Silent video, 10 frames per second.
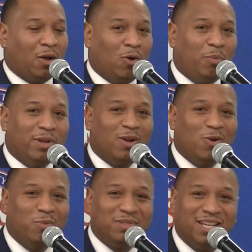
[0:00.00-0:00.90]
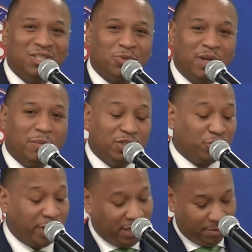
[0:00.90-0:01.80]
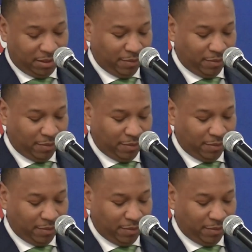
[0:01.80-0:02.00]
Hoping hopes and dreaming dreams.